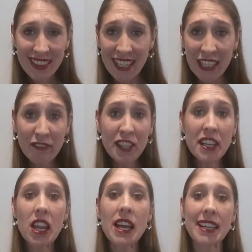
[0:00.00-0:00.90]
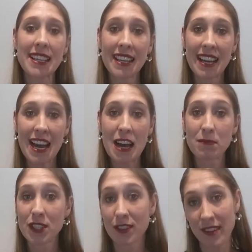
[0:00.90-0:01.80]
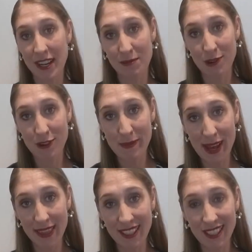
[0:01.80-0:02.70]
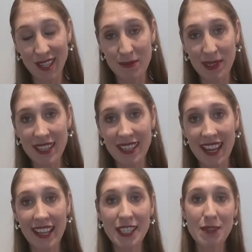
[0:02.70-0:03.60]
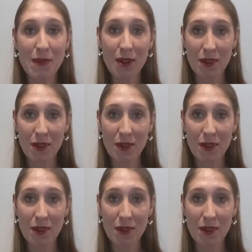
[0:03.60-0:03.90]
Now, if you'd like to read more about this topic, head to my